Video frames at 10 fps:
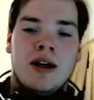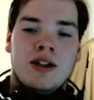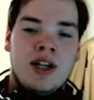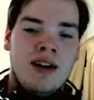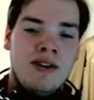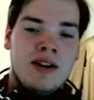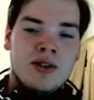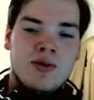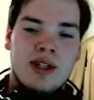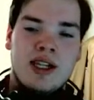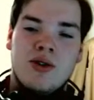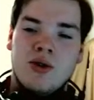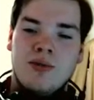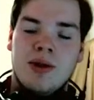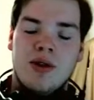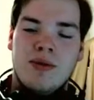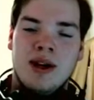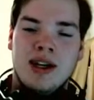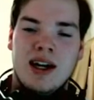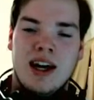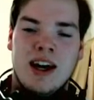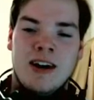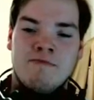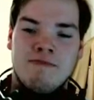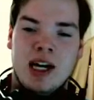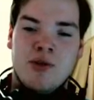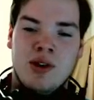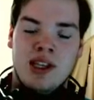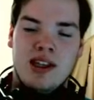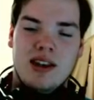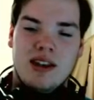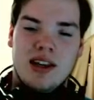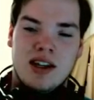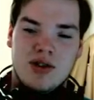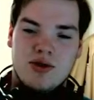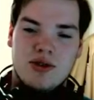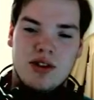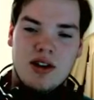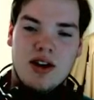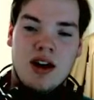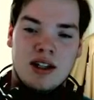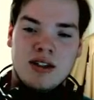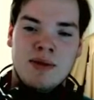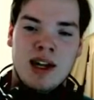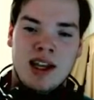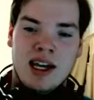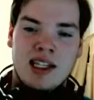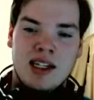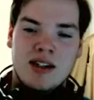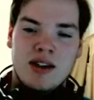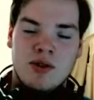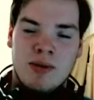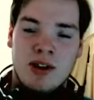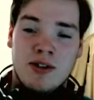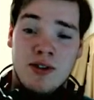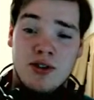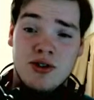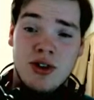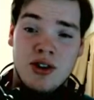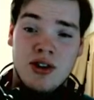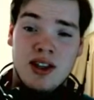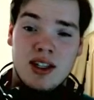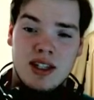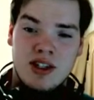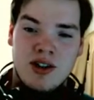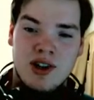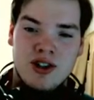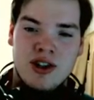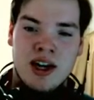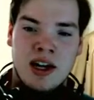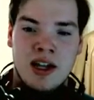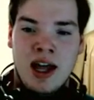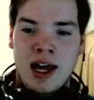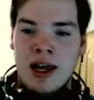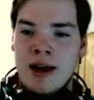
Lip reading: Snivy is a really cool Pokemon. I really think it's awesome. I liked it. It was my first starter in this generation, not gonna lie.